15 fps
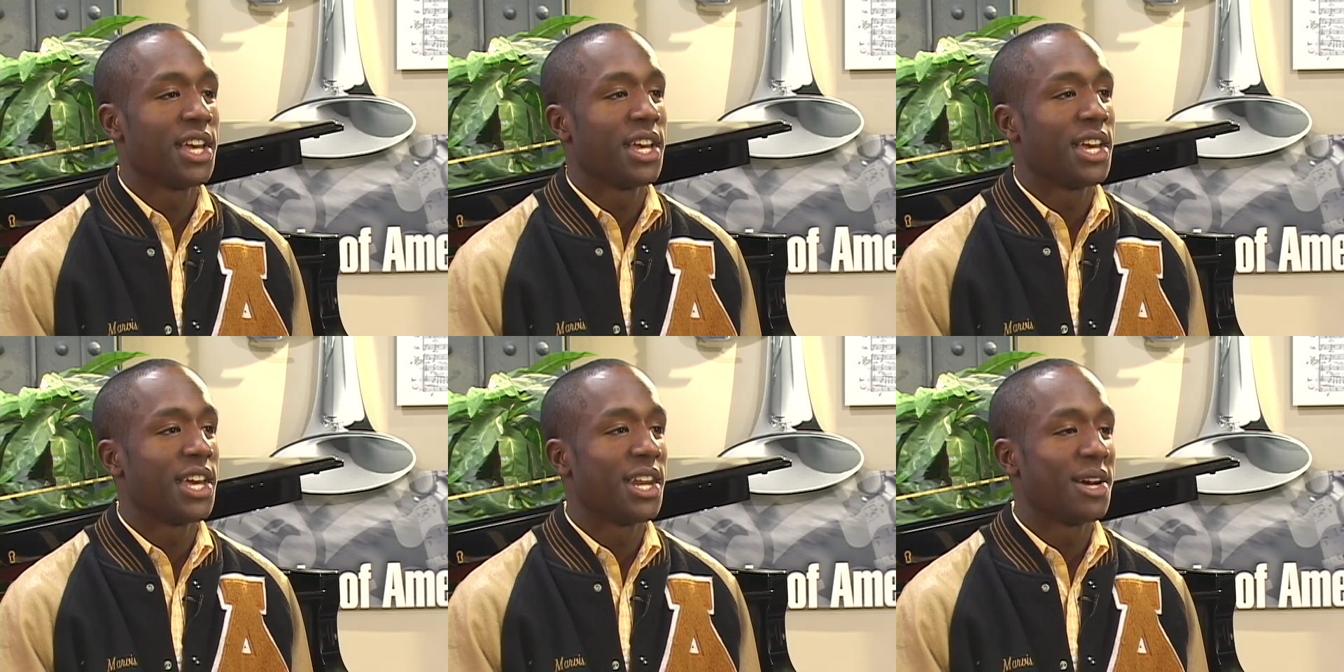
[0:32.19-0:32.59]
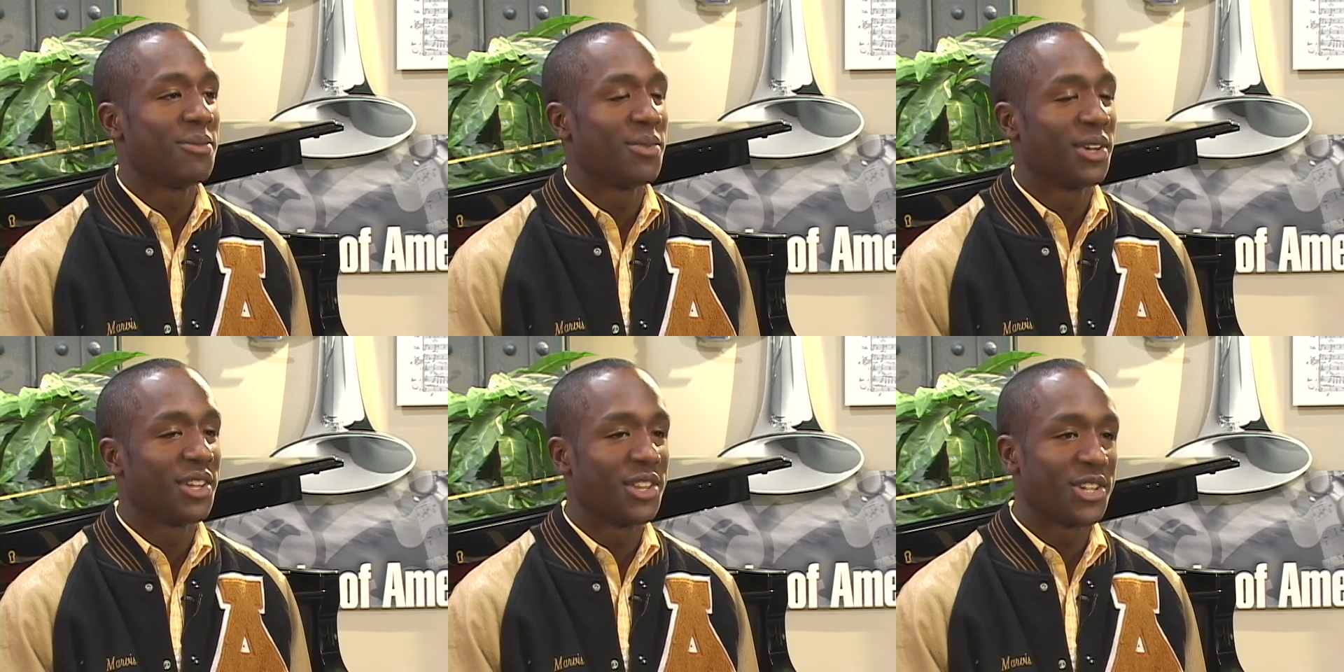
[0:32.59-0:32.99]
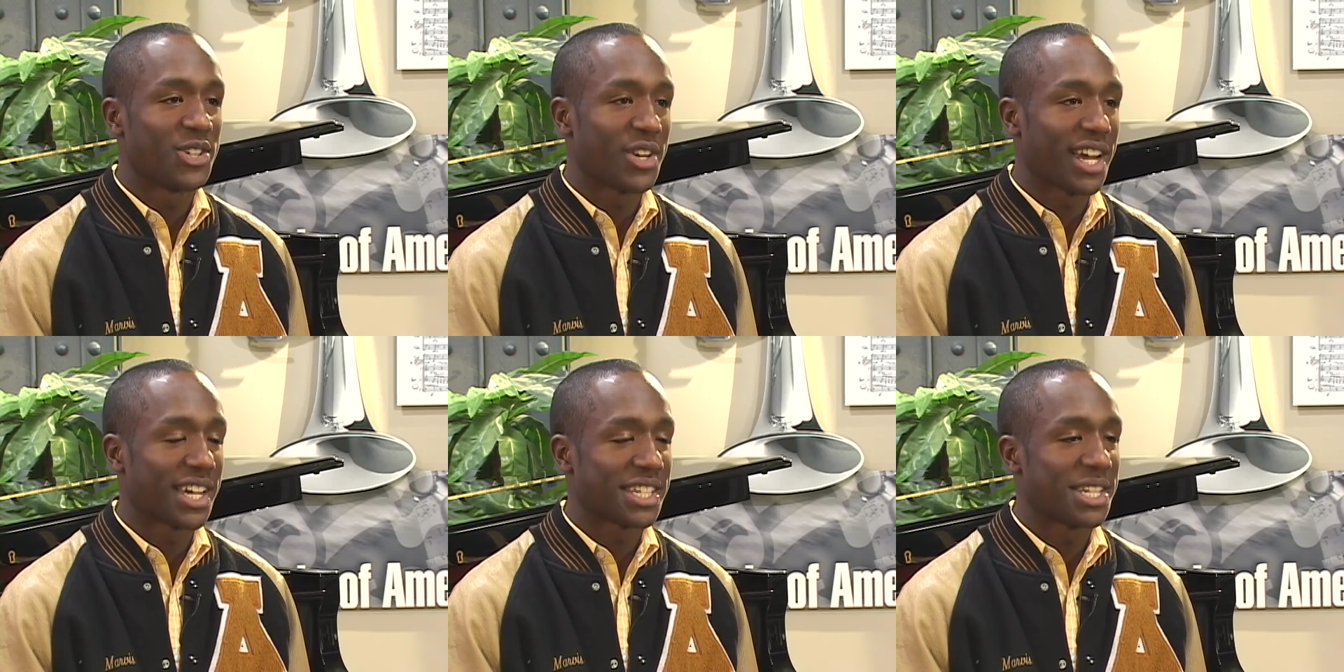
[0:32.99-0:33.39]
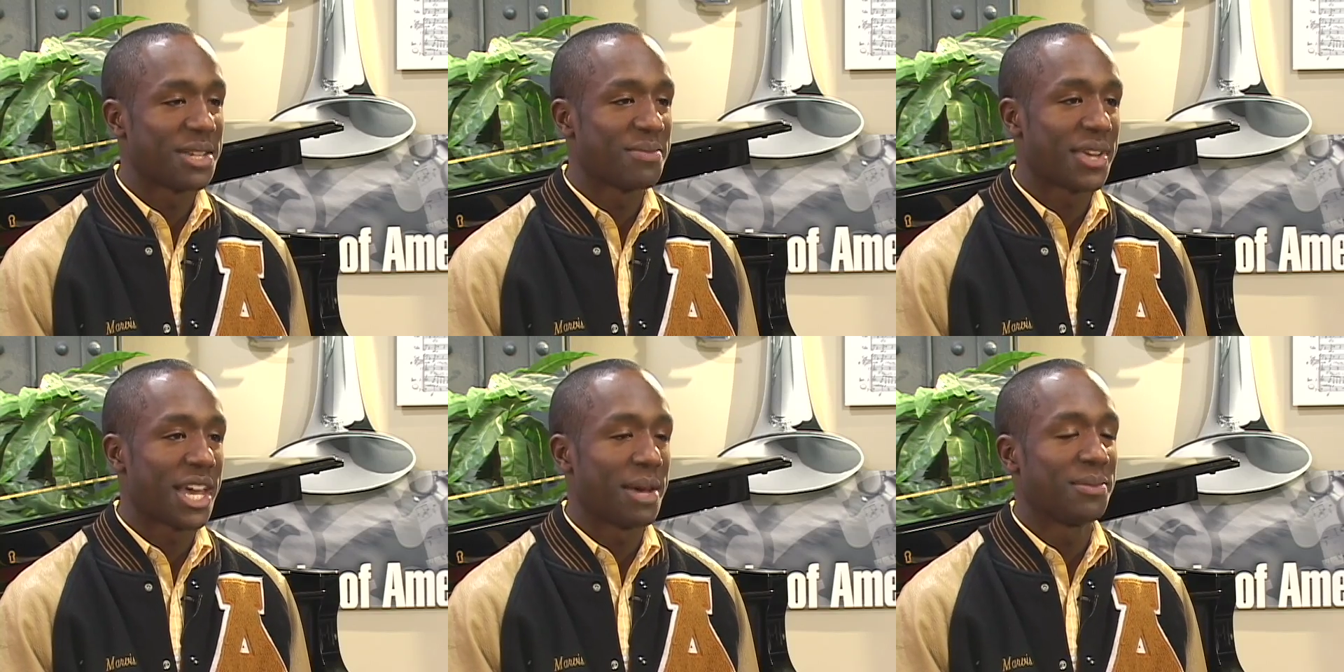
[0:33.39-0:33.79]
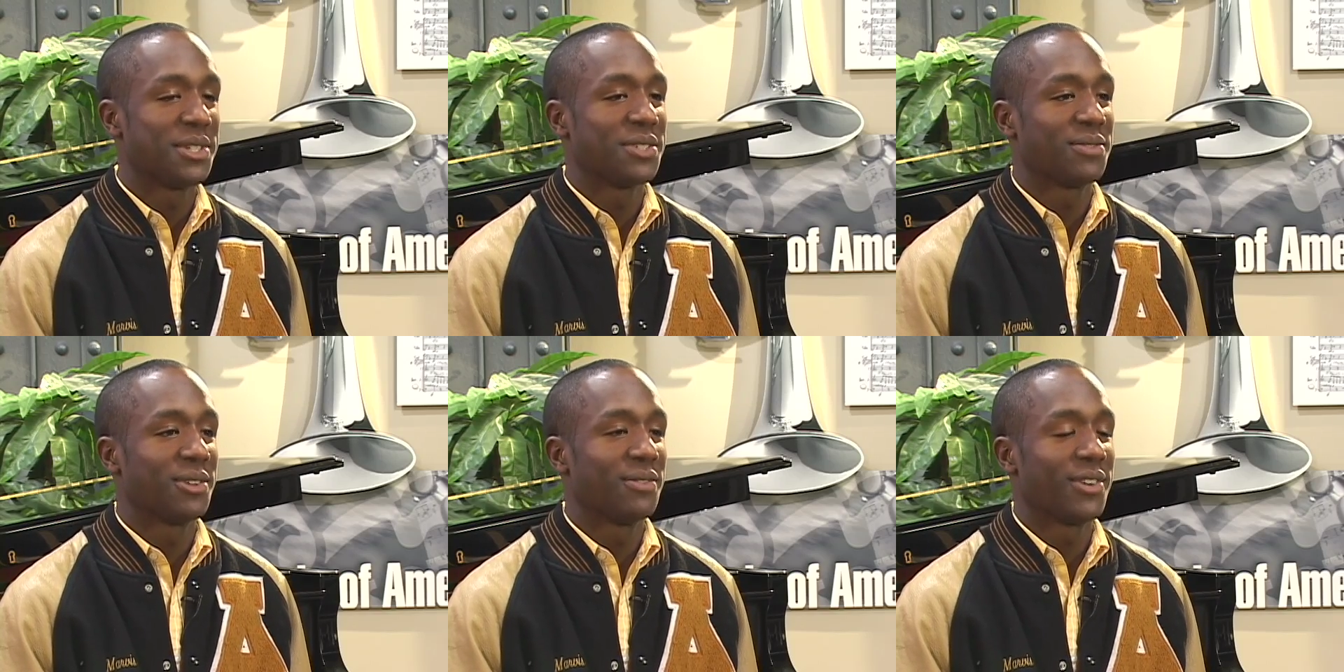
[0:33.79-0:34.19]
and I'm one of the track team
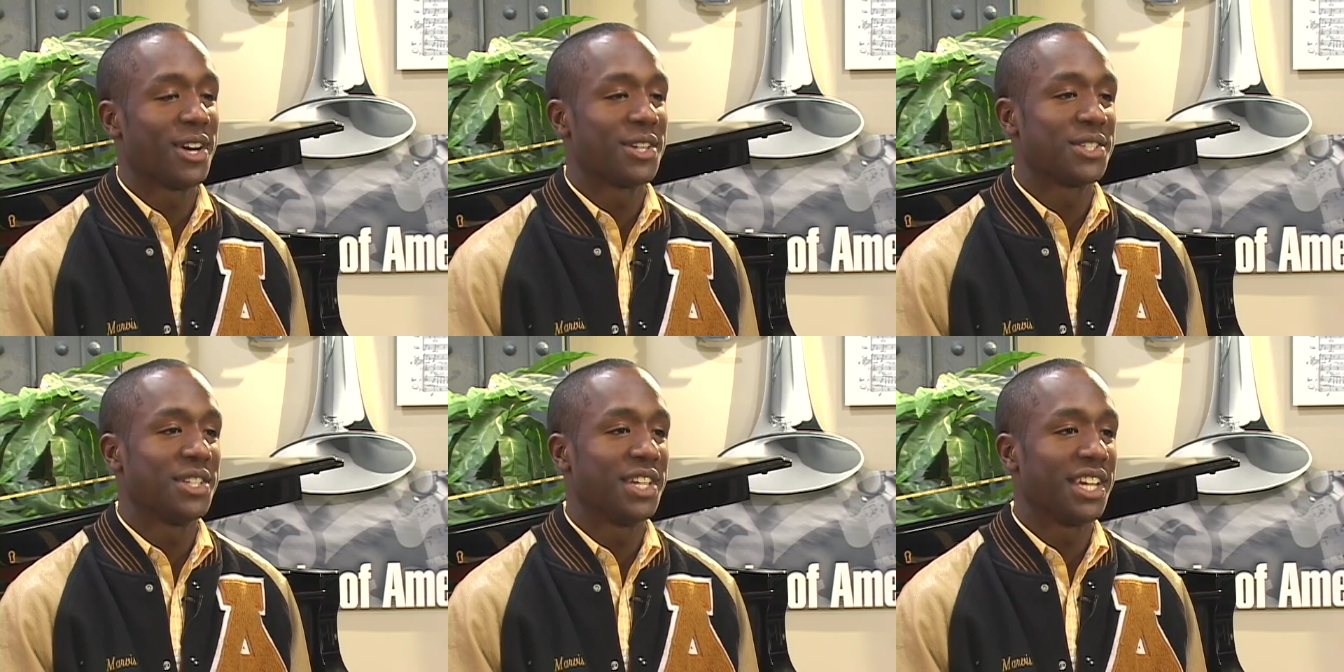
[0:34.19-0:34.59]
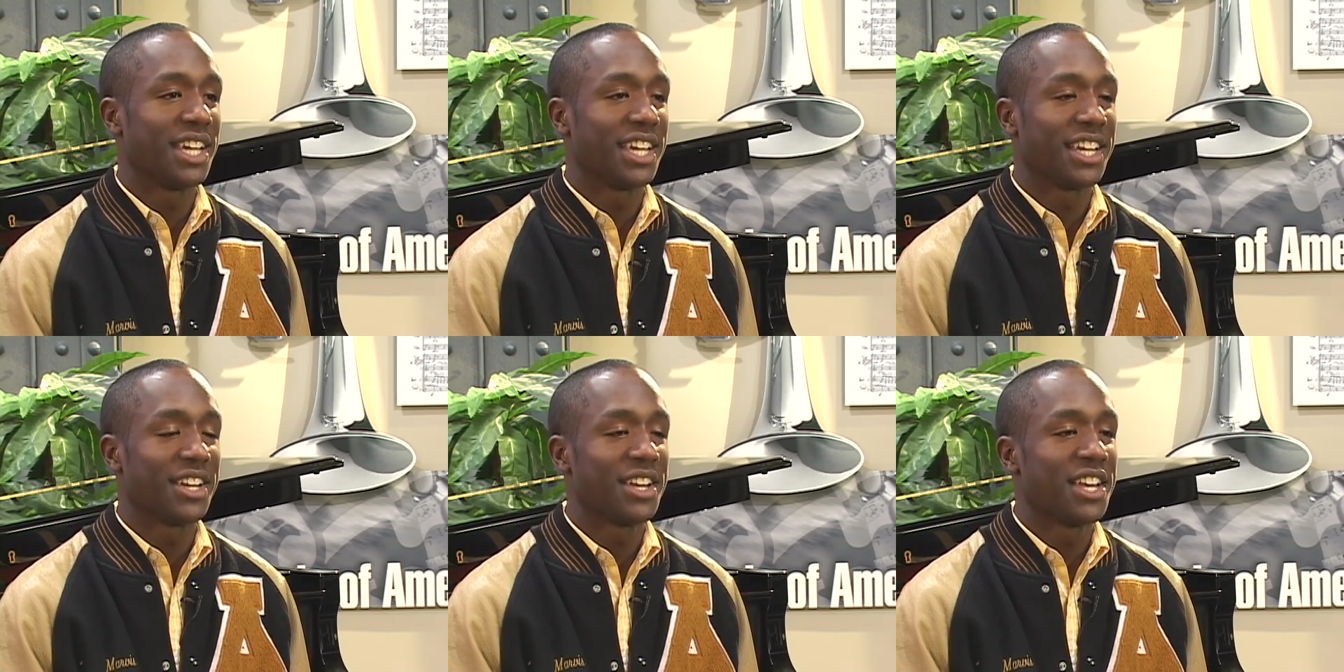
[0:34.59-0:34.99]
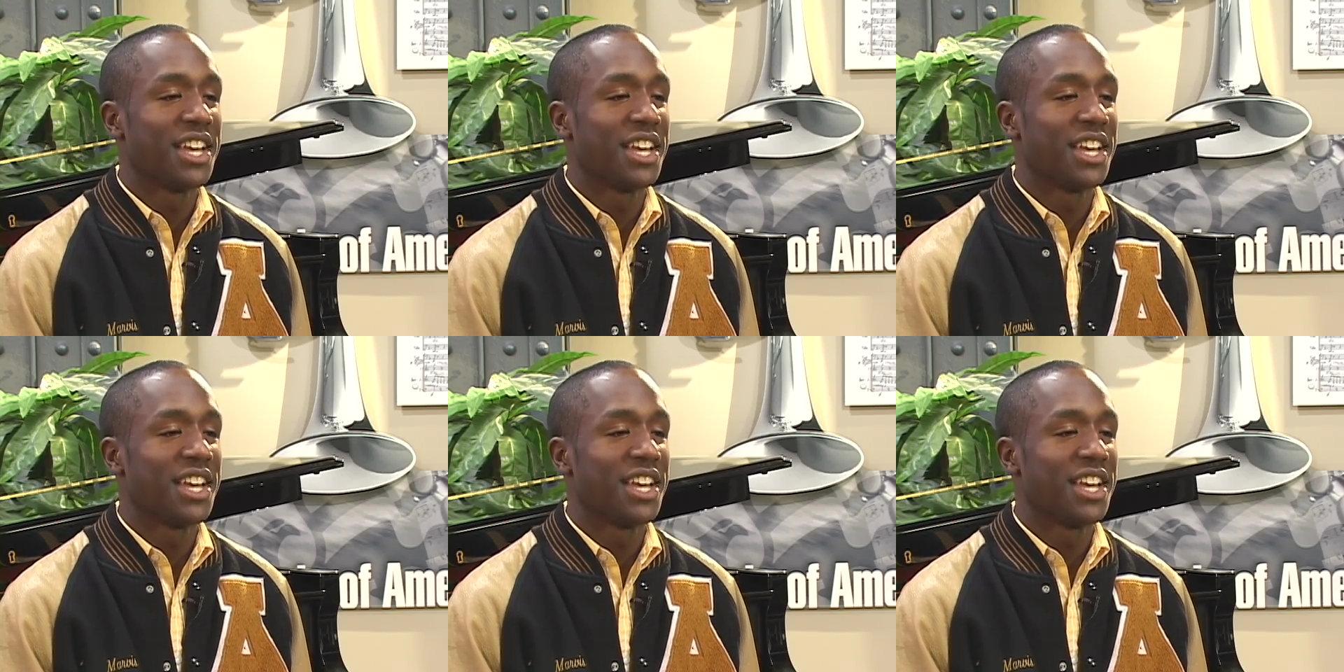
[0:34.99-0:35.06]
captains for varsity.